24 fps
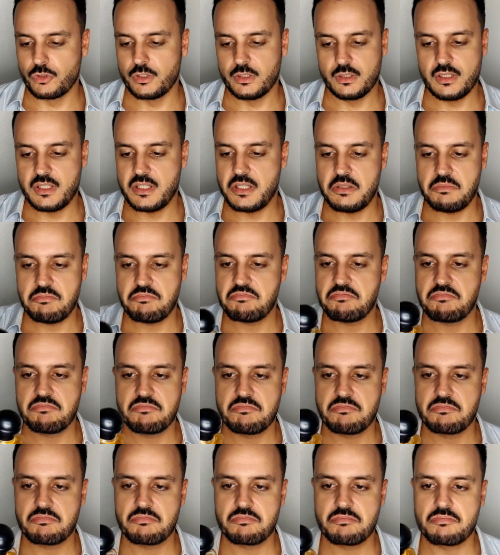really
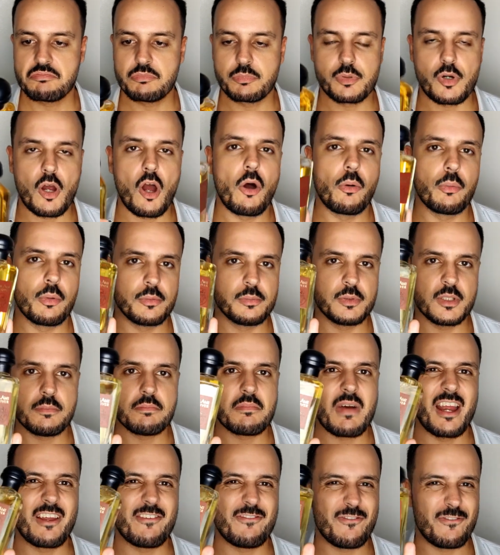probably
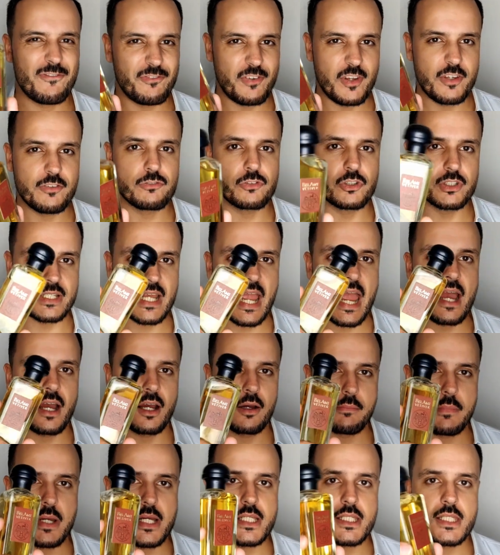my favorite
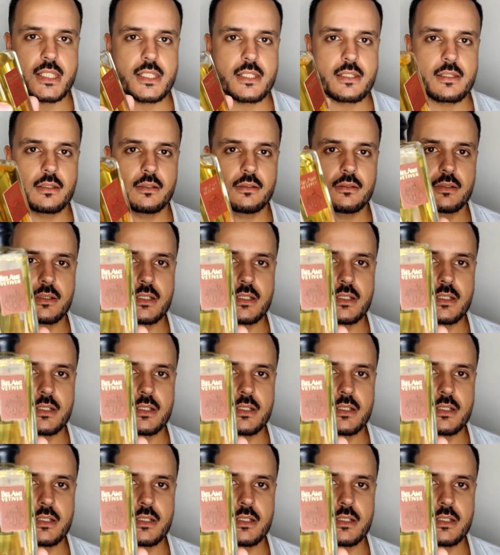Hermes